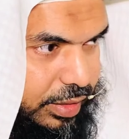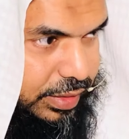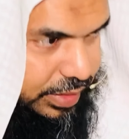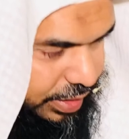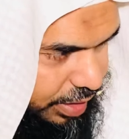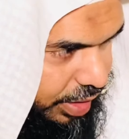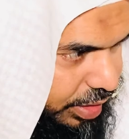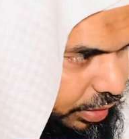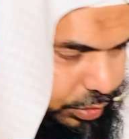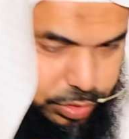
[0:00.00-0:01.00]

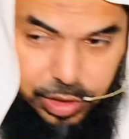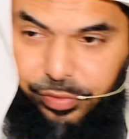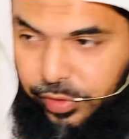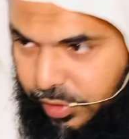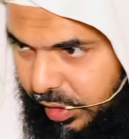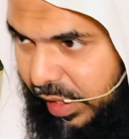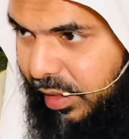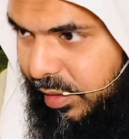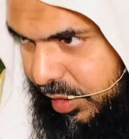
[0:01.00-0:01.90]
istidlal, those are for straight,